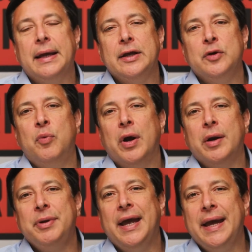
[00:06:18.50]
You want to
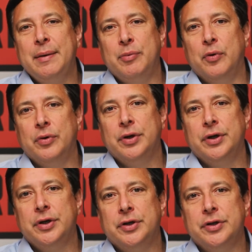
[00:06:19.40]
be able
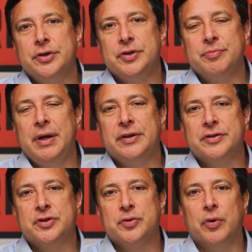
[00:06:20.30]
to make the
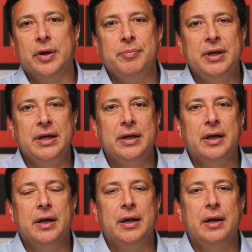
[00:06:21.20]
story be
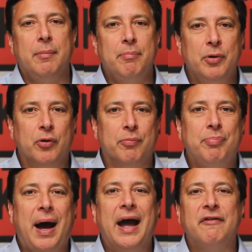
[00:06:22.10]
built
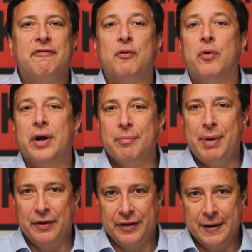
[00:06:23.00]
by, for, and
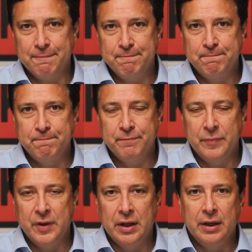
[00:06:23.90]
about them,
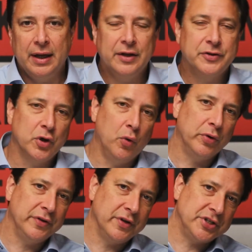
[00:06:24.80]
and told
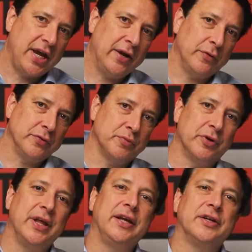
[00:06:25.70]
in the channels where
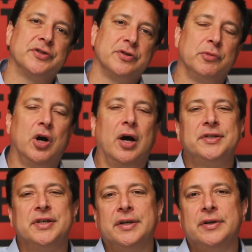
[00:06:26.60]
they consume
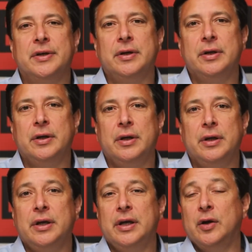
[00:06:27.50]
content
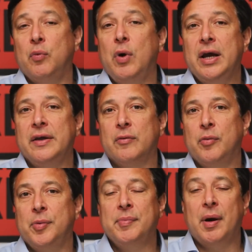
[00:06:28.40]
in a way that will
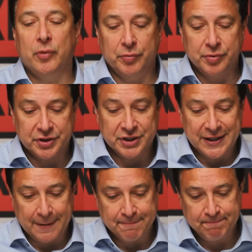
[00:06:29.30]
be memorable to them.